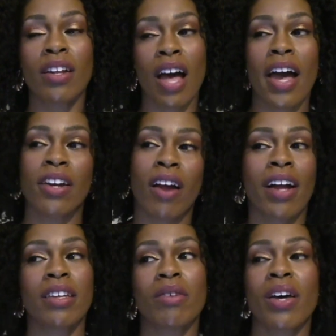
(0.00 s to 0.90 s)
the not
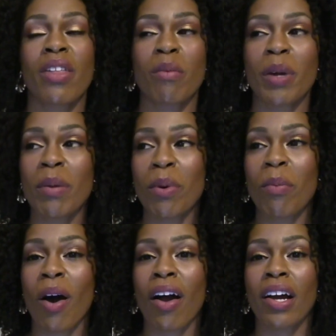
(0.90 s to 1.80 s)
interacting with other
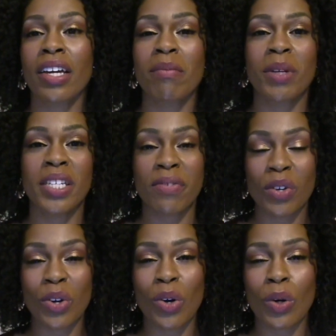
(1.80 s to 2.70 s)
people part can be
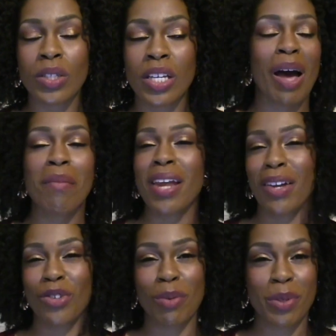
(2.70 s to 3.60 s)
difficult. I'm a
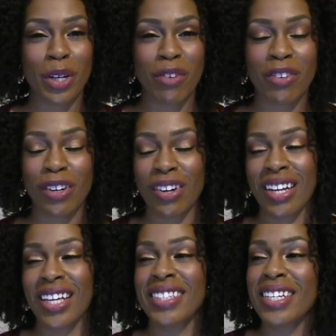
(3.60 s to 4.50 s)
natural observer,
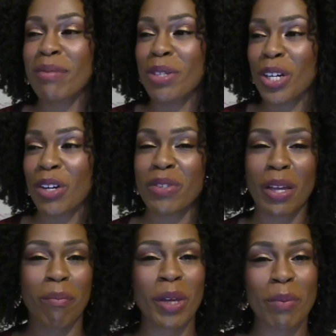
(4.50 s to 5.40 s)
and I did observe
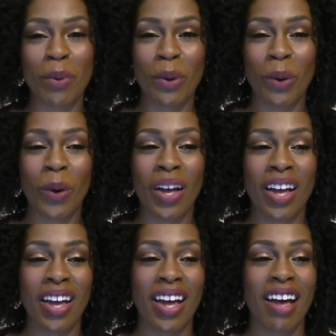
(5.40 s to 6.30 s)
some people.
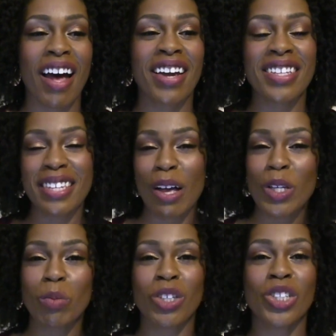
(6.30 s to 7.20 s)
I could
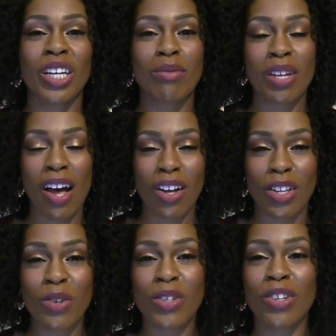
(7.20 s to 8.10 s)
tell, especially as we got
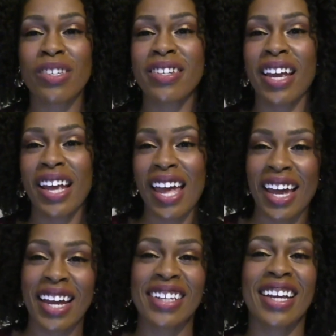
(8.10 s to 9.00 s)
closer to day
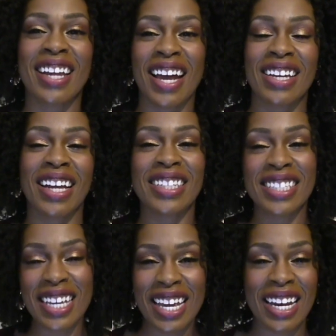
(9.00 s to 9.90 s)
8, day 9, day
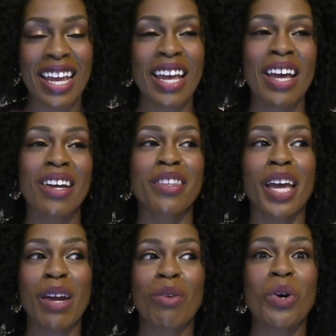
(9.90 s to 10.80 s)
10,
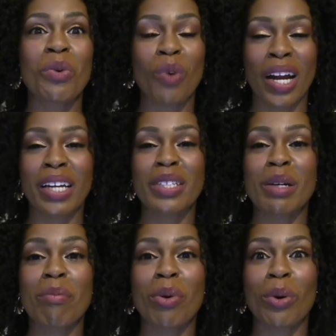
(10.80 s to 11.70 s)
they were ready
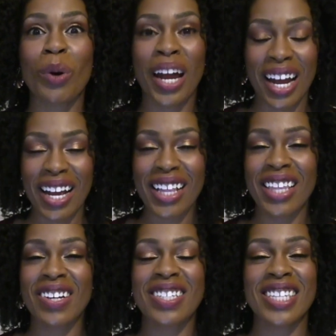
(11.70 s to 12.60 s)
to break
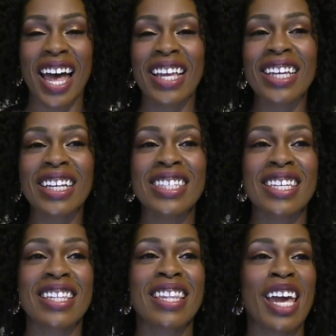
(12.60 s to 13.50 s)
their
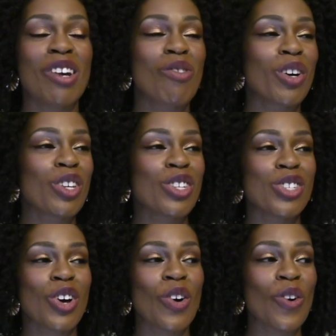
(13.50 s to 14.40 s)
silence, and they were
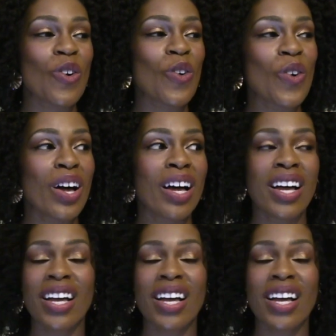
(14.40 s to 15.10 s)
so,